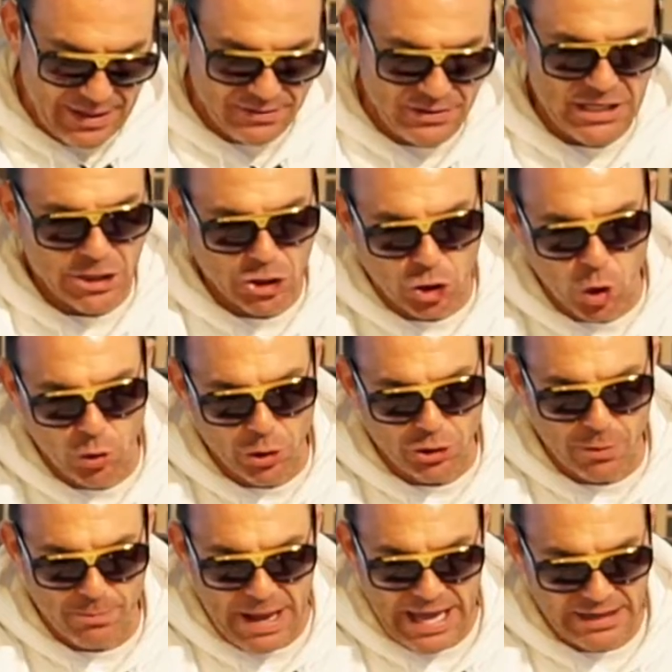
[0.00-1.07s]
The intruder
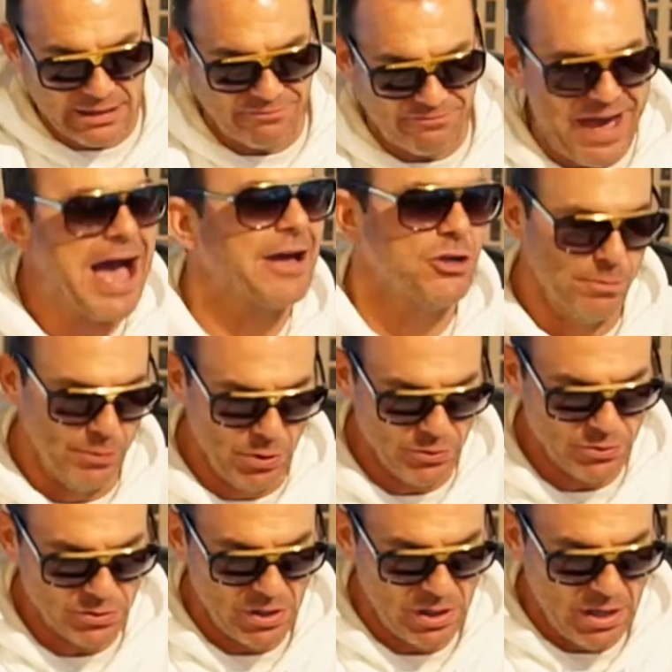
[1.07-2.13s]
demanded
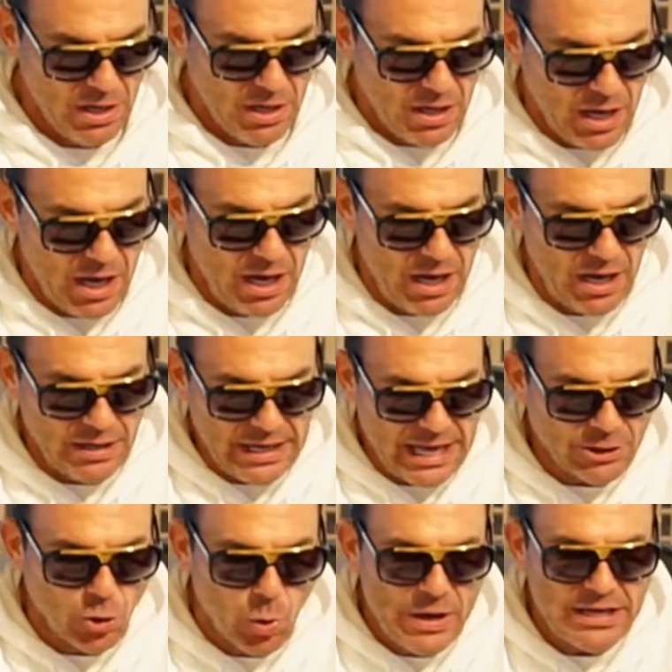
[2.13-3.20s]
valuables, uh,
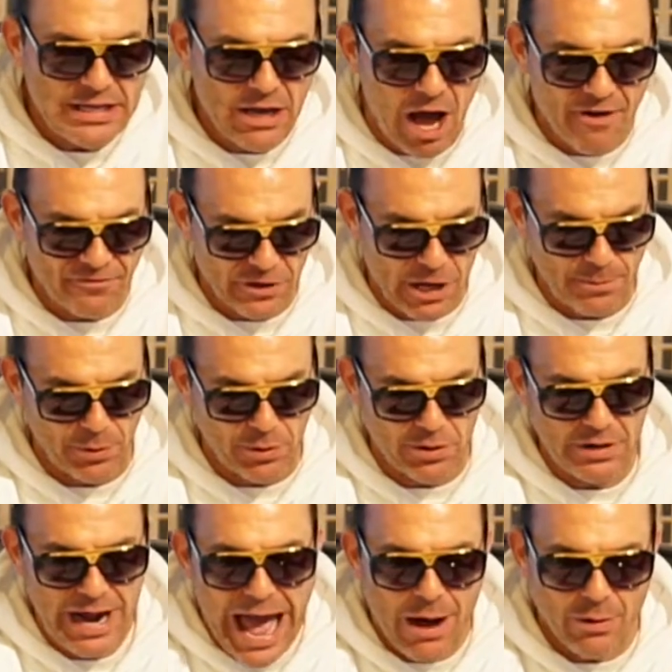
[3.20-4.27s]
and Queenie offered up
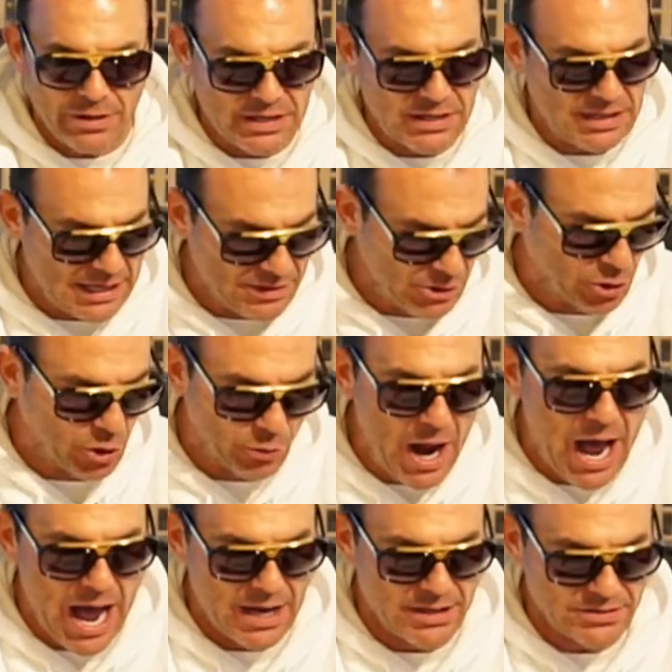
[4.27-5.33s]
her Audi in the
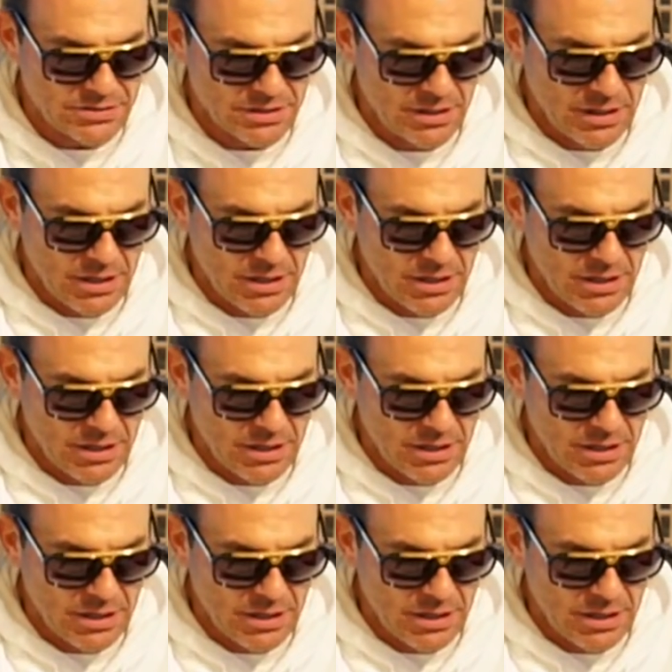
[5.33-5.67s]
garage.